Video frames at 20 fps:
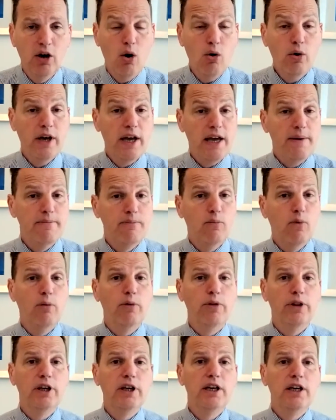Okay, what
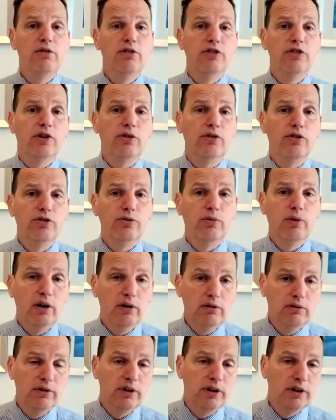were the key results?
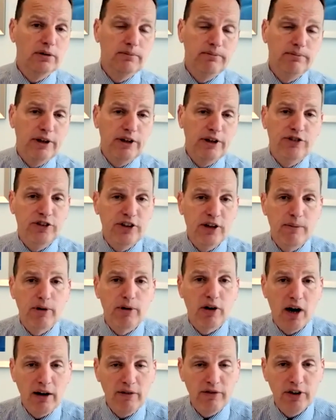Well, the patient
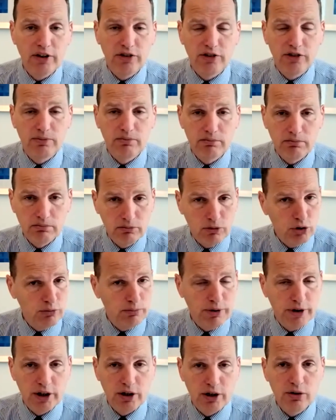demographics look
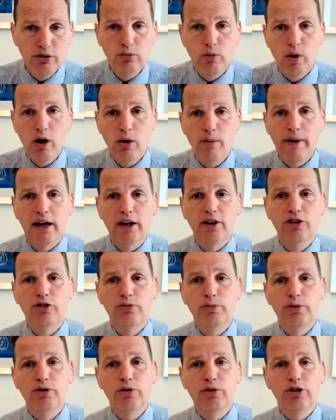pretty good, well balanced
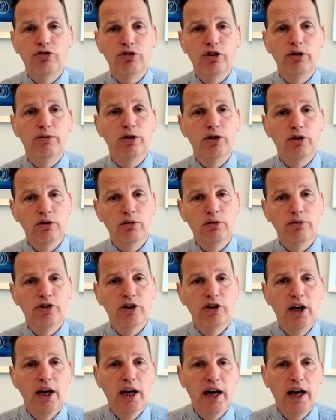between treatment groups,